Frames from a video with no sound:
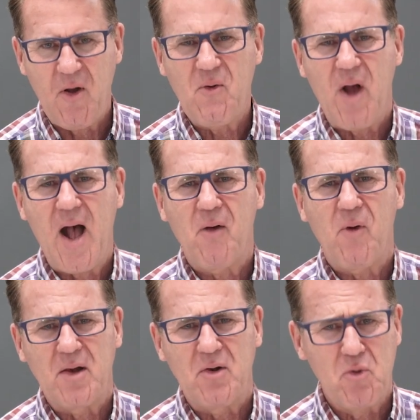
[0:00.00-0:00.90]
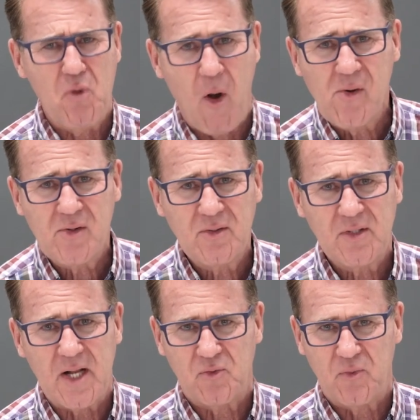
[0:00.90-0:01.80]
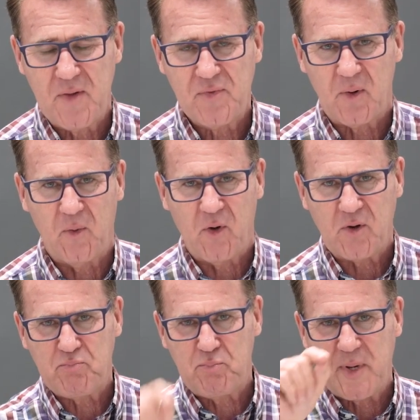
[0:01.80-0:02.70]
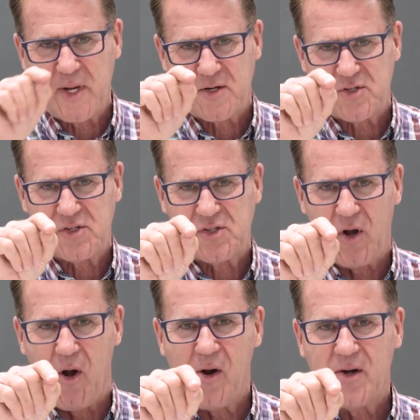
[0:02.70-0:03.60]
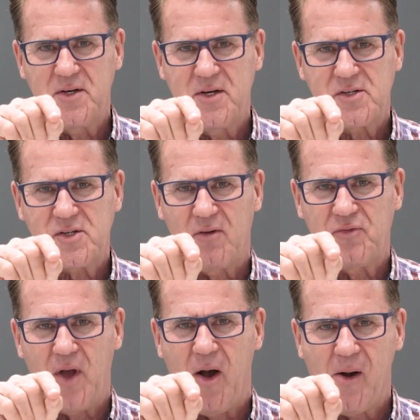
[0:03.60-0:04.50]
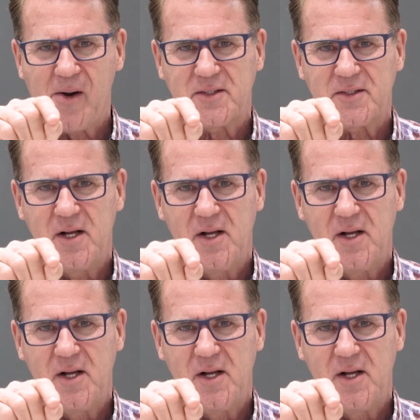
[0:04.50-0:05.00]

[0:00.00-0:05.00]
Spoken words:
Oh, how I long that when the Lord pierces the hardness of the heart,